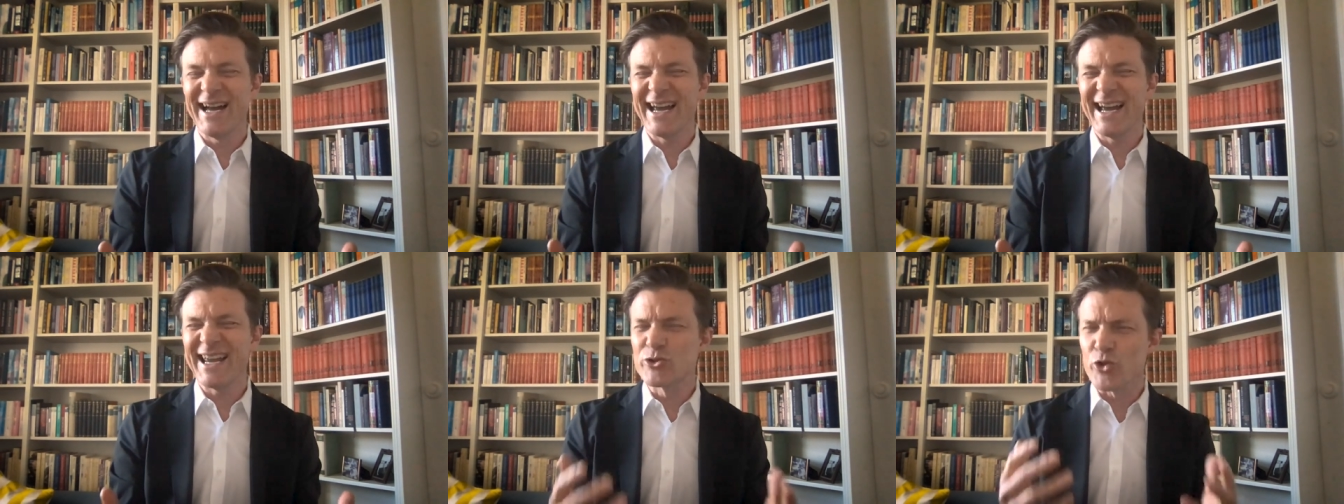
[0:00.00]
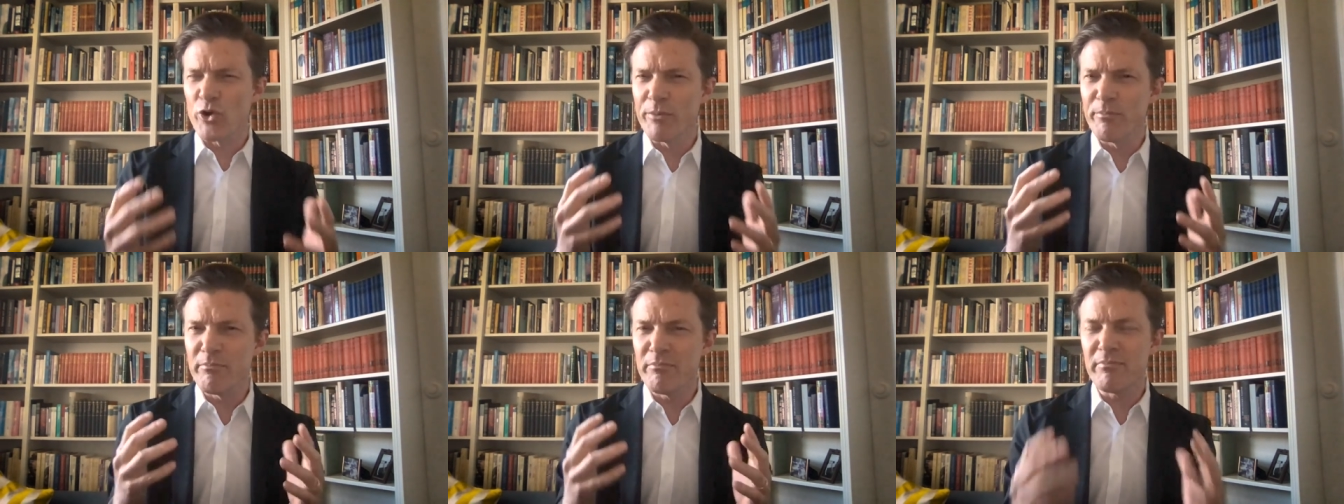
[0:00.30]
A
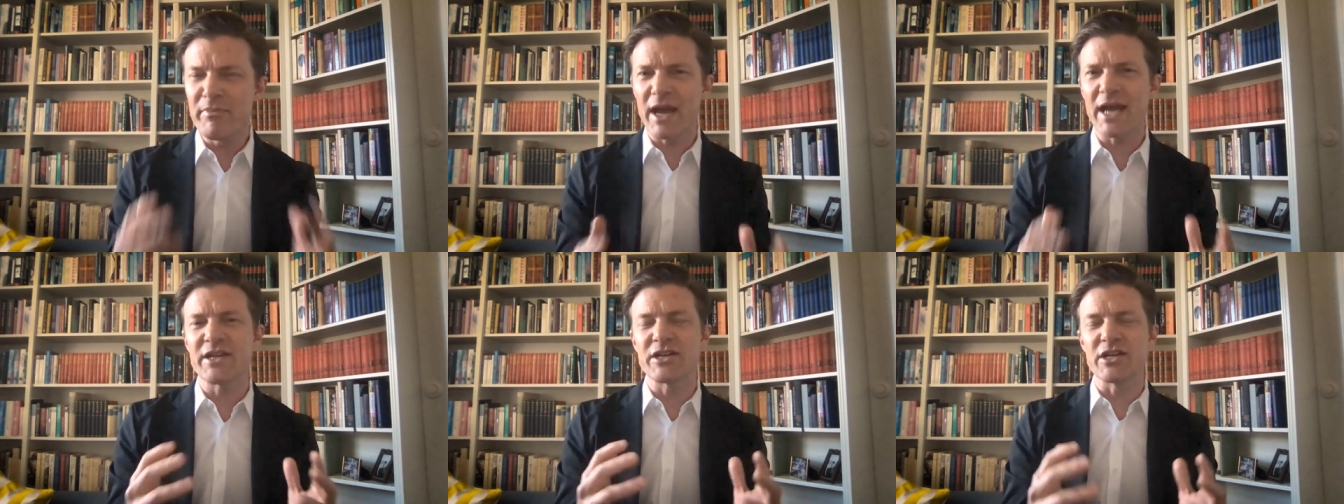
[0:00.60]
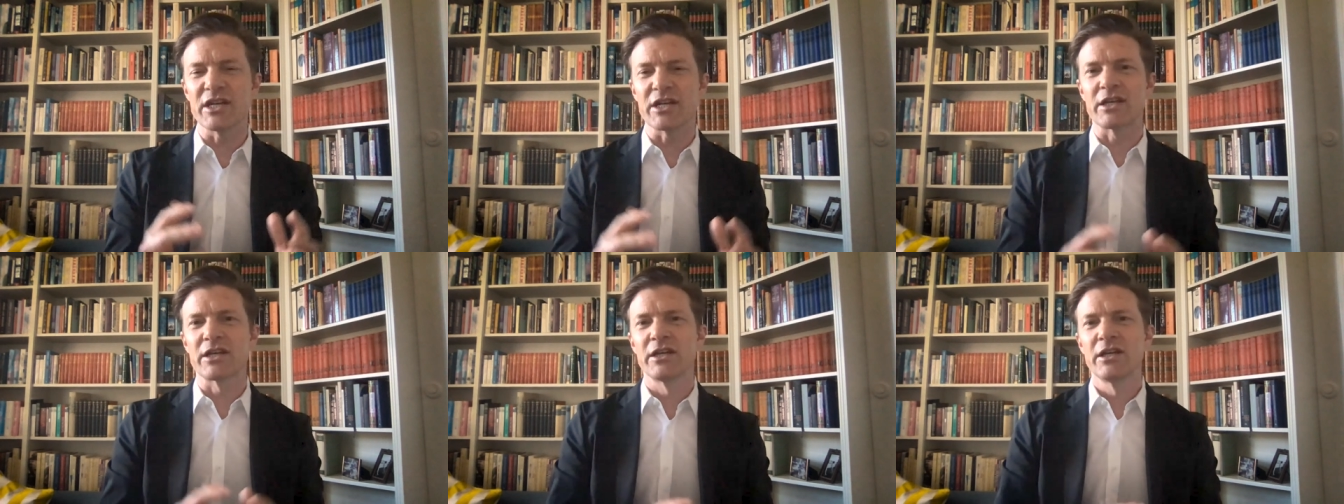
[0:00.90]

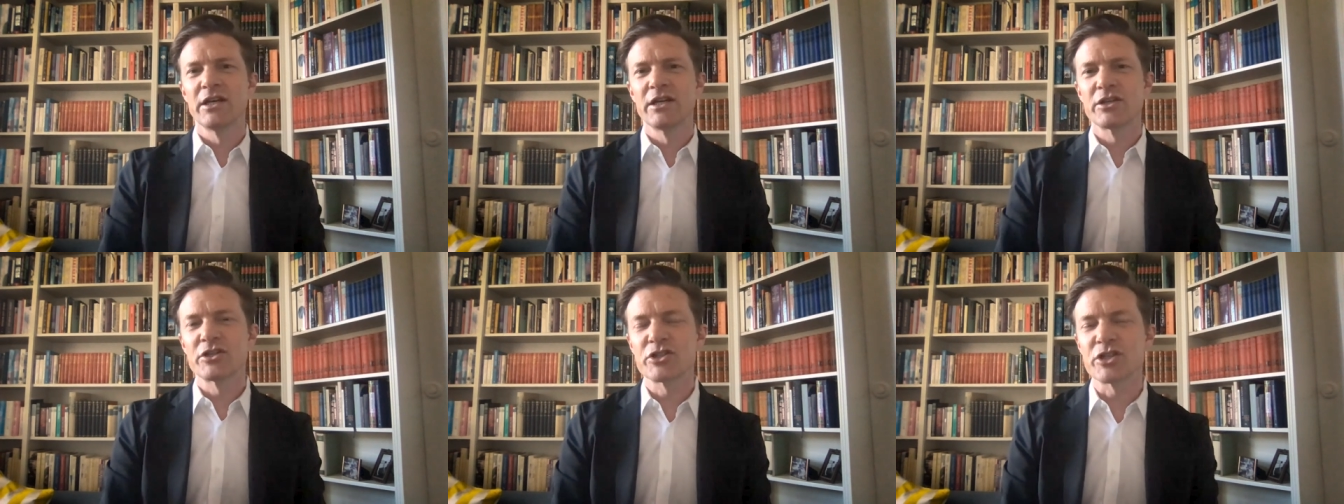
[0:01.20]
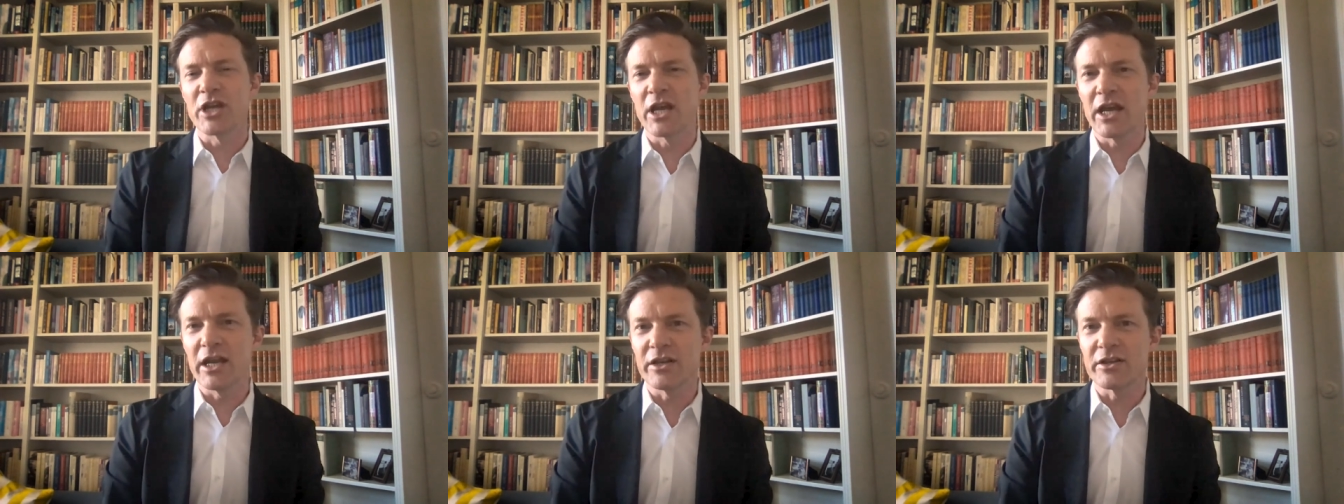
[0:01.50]
dramatic
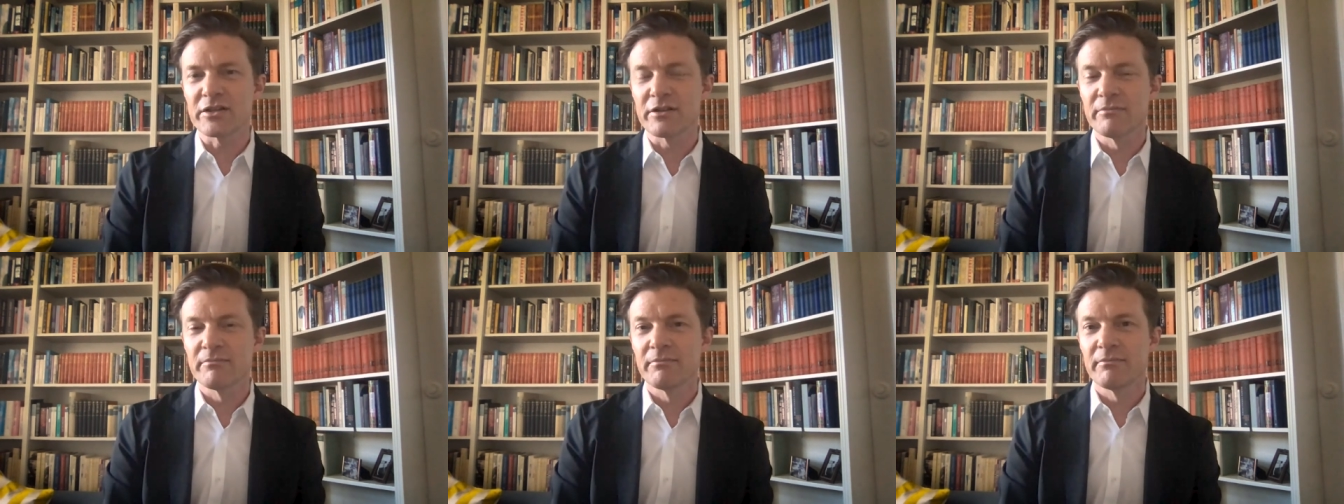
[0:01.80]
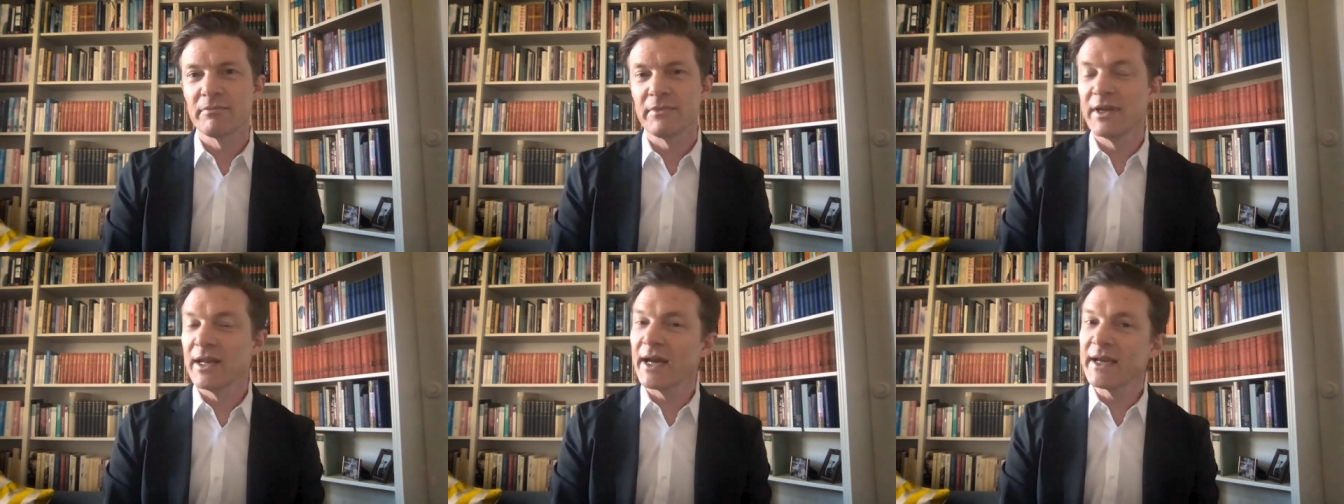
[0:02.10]
change.
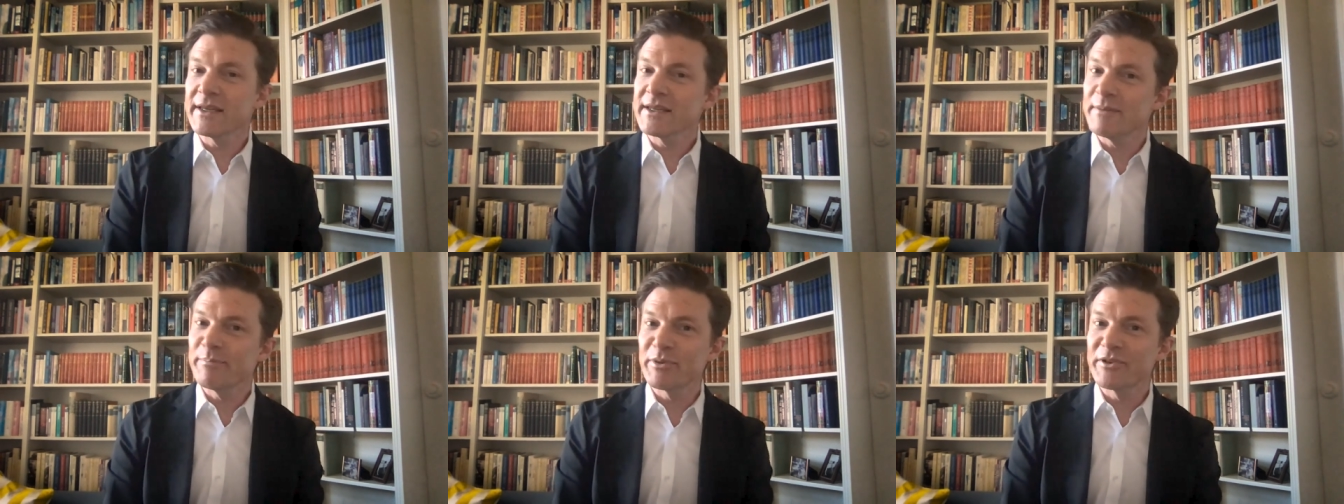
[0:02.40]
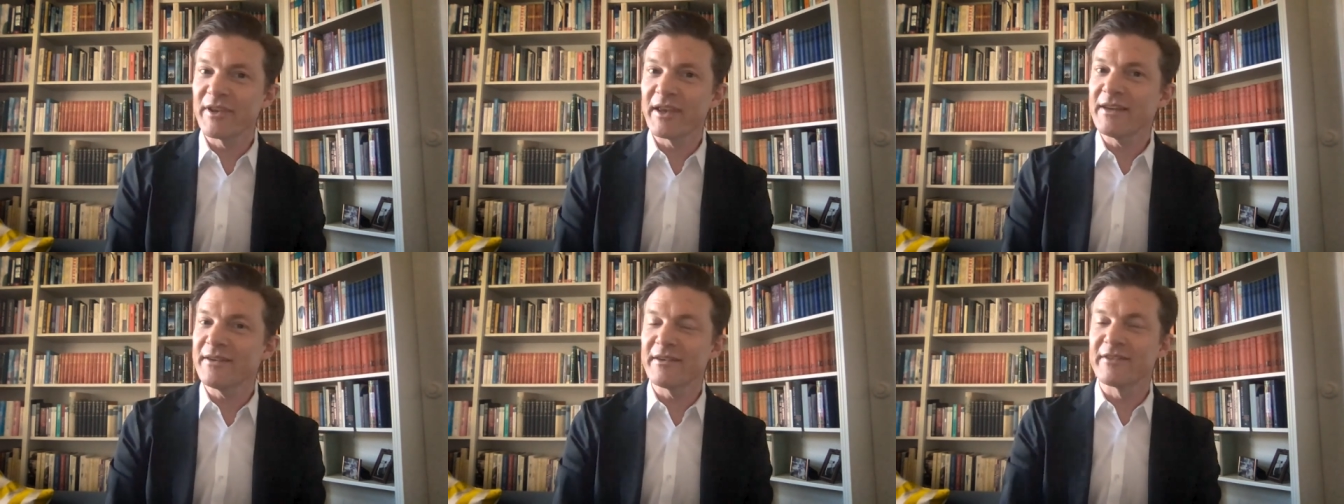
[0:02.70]

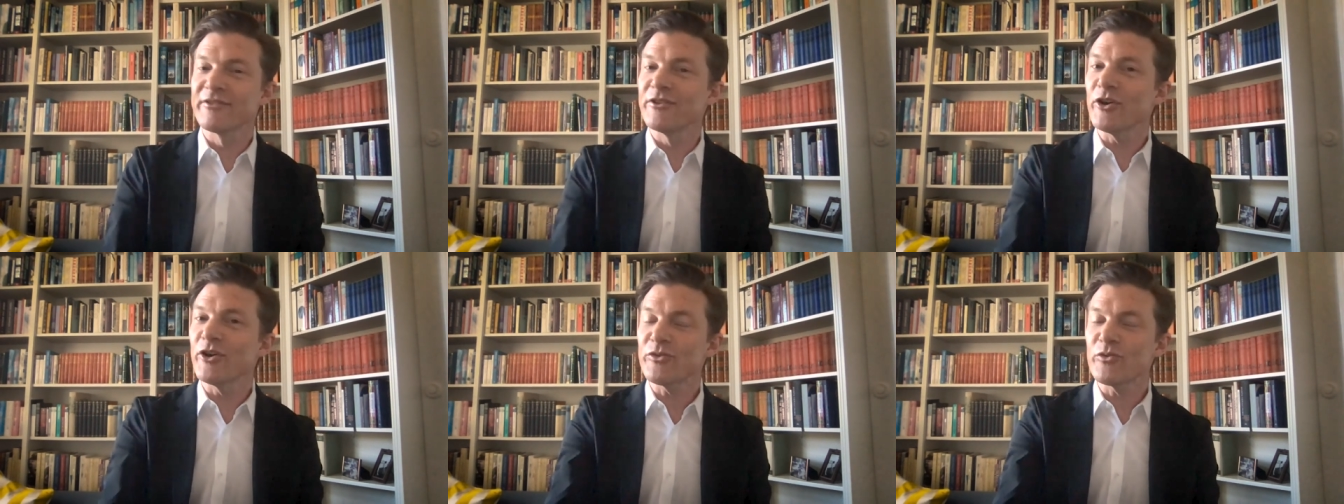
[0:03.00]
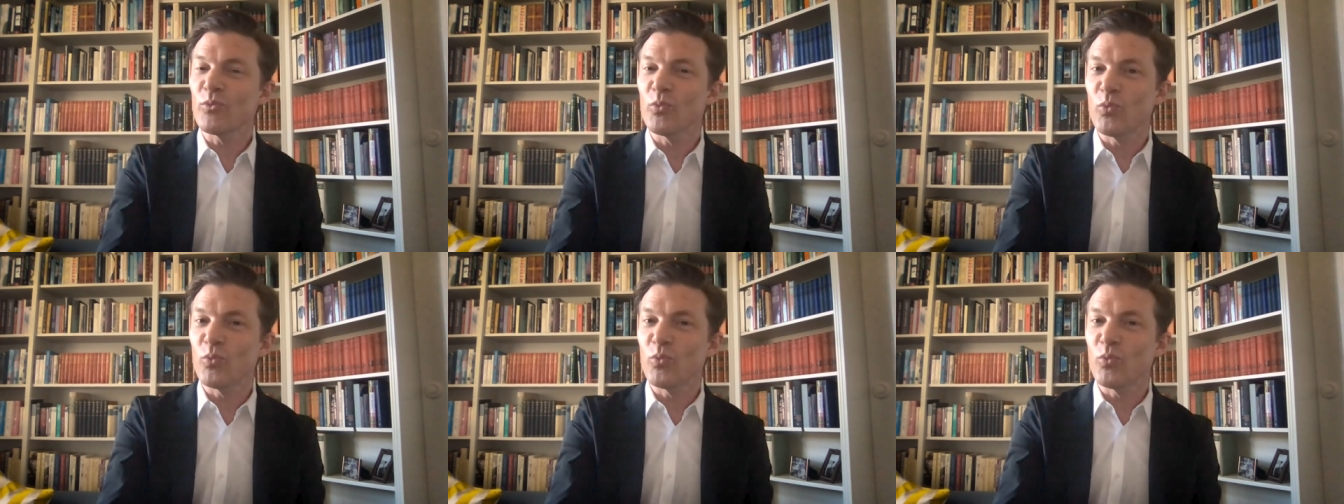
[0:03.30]
90% is not